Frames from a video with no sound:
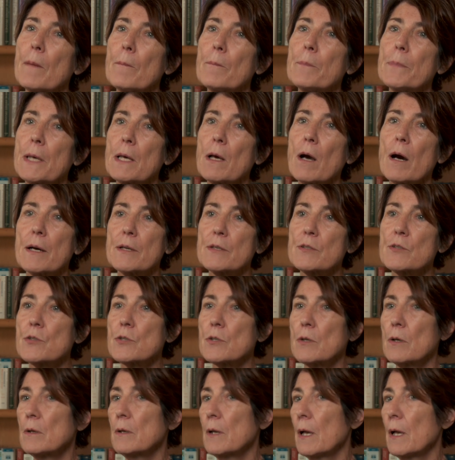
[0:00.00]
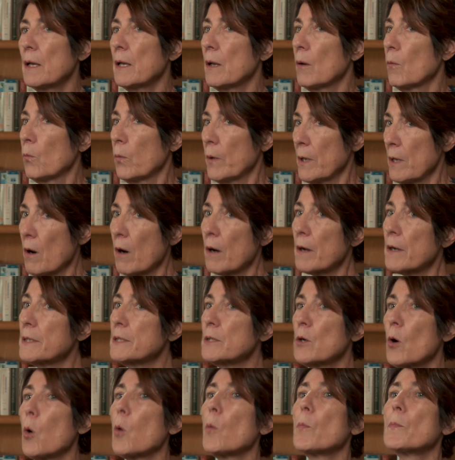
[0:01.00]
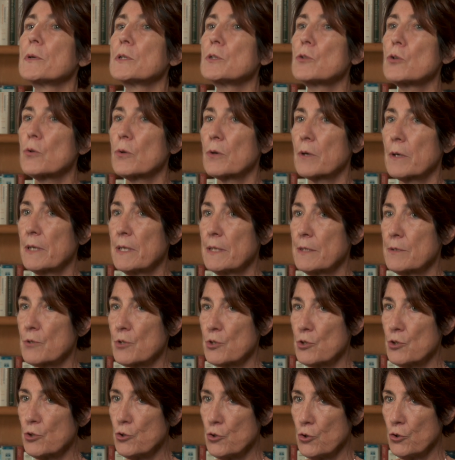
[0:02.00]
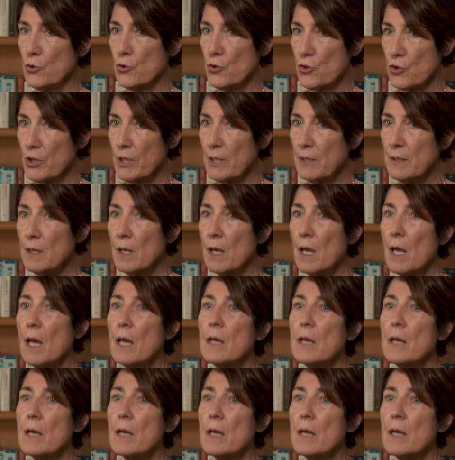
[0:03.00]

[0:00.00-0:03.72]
because we are an open door institution.